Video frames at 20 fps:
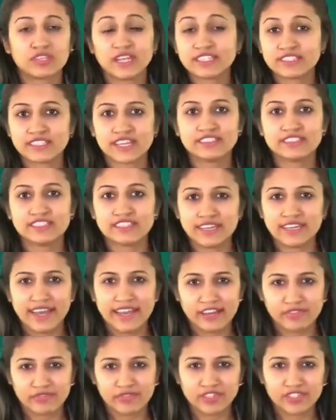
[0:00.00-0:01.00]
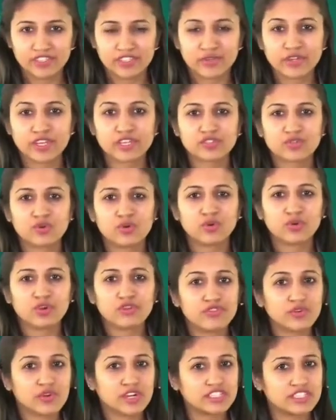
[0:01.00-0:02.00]
consider lead first, okay? So
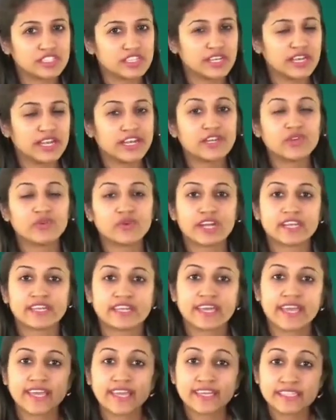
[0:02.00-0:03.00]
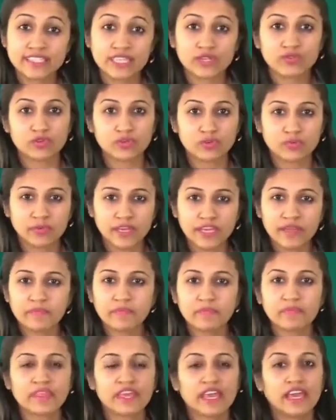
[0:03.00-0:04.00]
if you consider lead, you get A is equal to B.
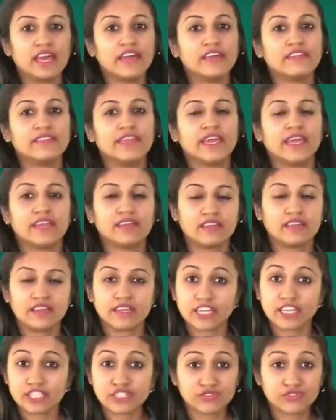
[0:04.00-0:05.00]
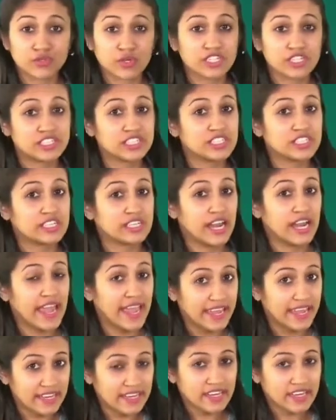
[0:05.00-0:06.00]
Then next, if you consider
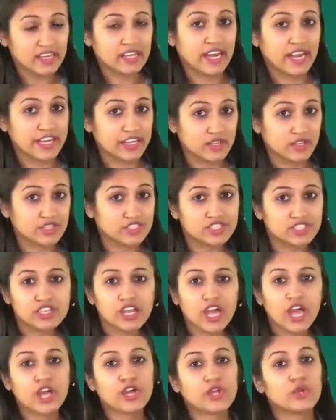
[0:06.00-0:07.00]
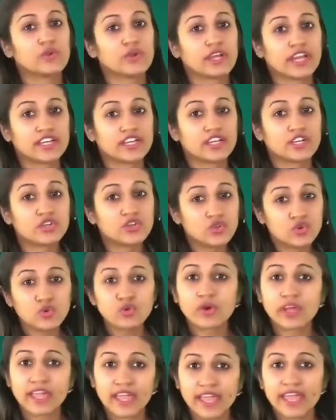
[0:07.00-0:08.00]
N, nitrogen, you will get
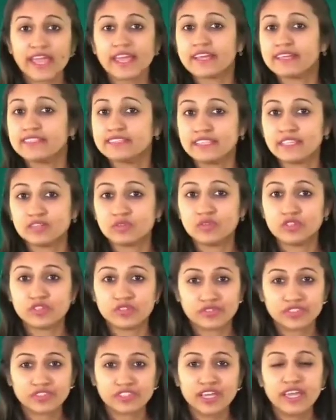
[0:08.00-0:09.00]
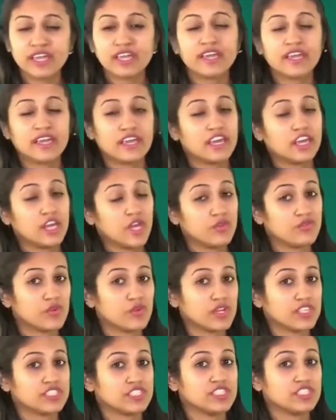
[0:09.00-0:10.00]
2A is equal to C. If
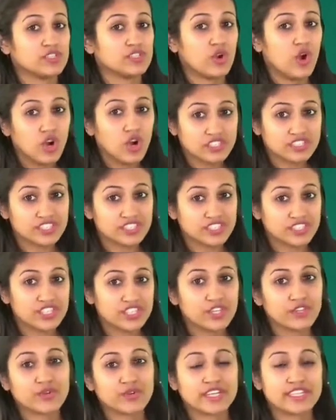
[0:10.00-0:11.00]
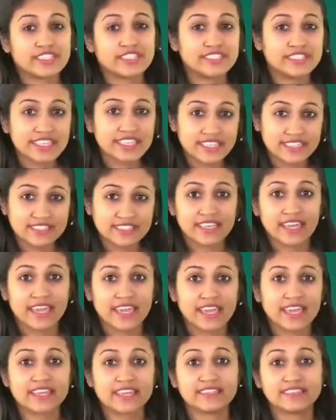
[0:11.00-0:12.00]
you consider oxygen, you get
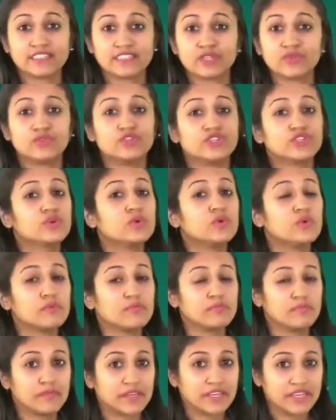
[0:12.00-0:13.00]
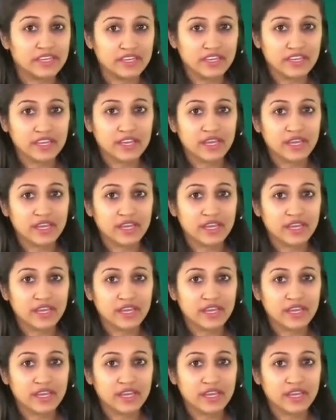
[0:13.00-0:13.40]
6A is equal to B